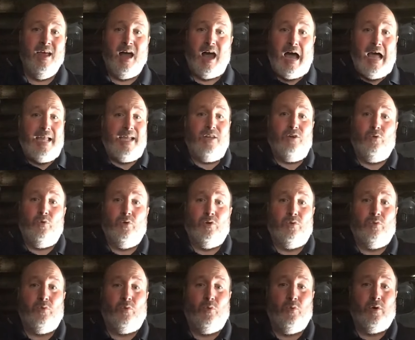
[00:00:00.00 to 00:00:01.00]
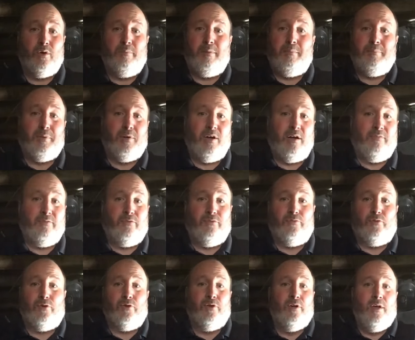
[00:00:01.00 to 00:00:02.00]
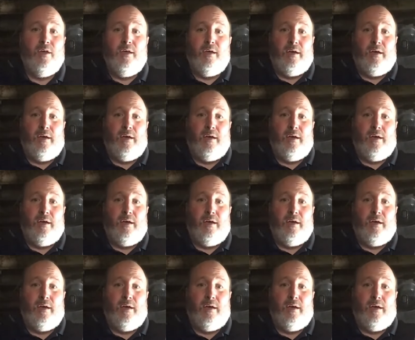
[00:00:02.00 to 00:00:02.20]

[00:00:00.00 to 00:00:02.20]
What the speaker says: I can order a bumper cover for